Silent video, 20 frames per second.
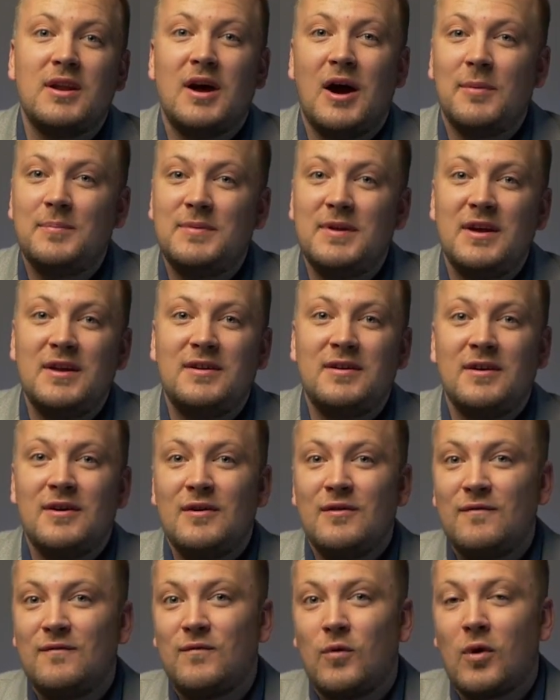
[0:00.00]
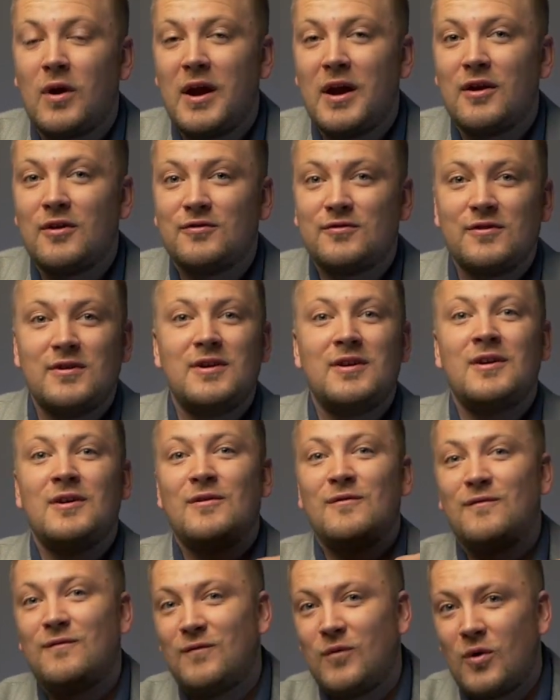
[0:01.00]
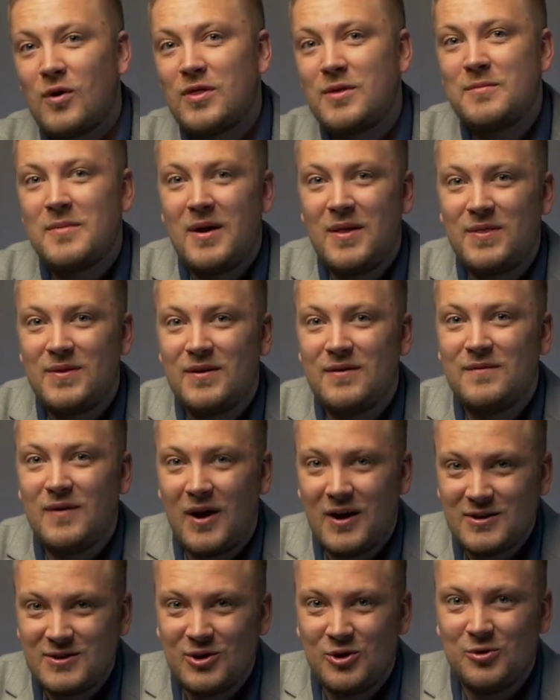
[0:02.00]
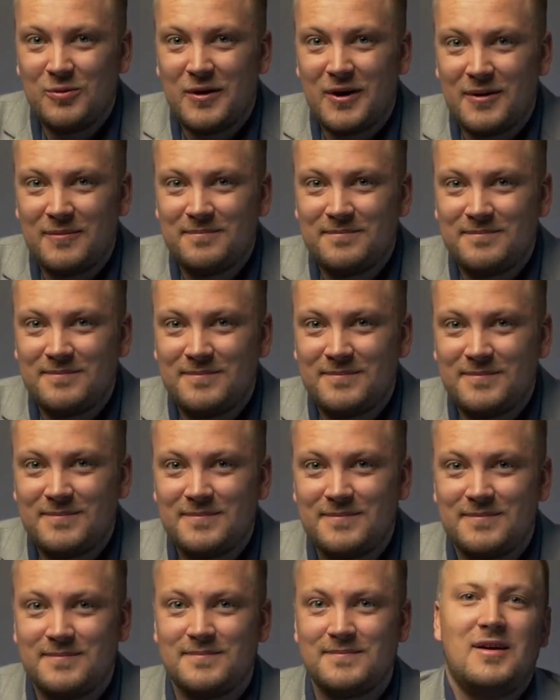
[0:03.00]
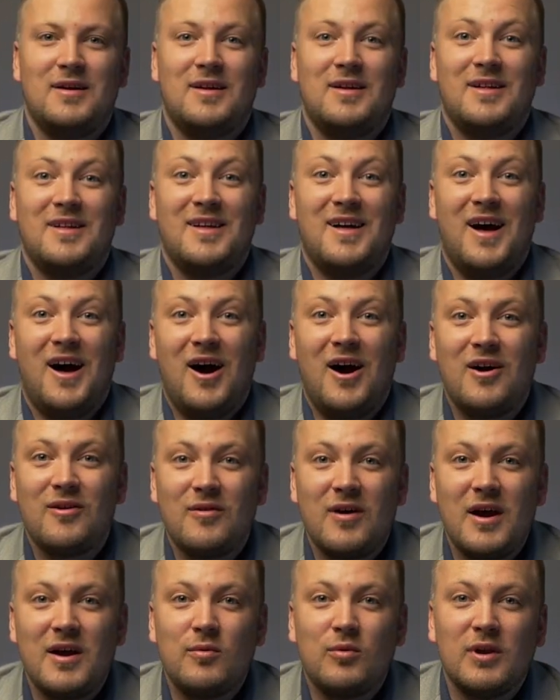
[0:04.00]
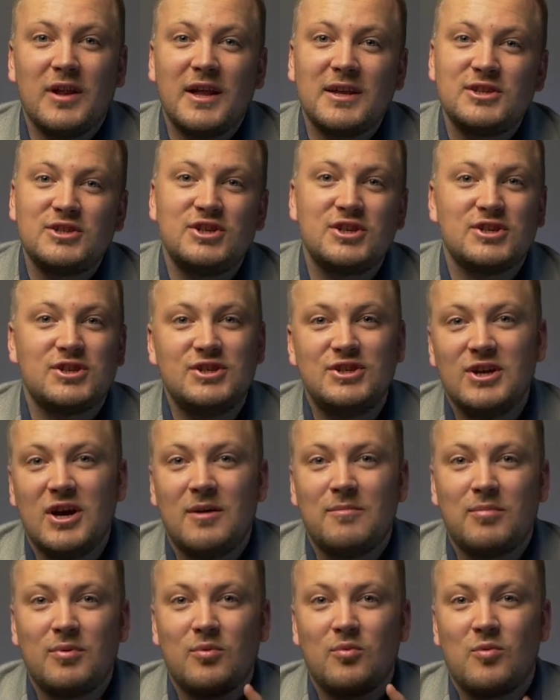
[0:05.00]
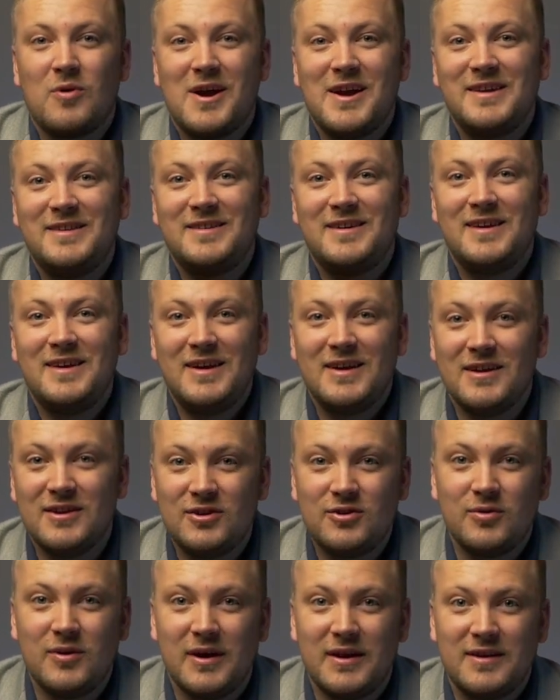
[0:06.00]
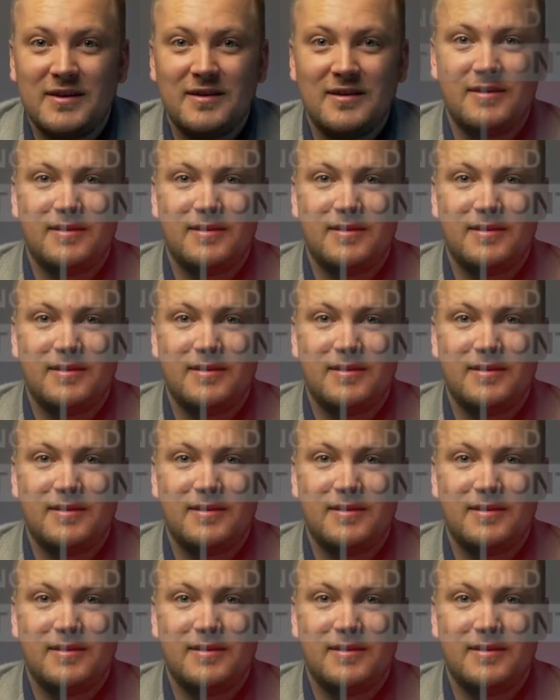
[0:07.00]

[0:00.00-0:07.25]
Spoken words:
update for Airdrie for the month of October. Alright, well let's just jump right into it.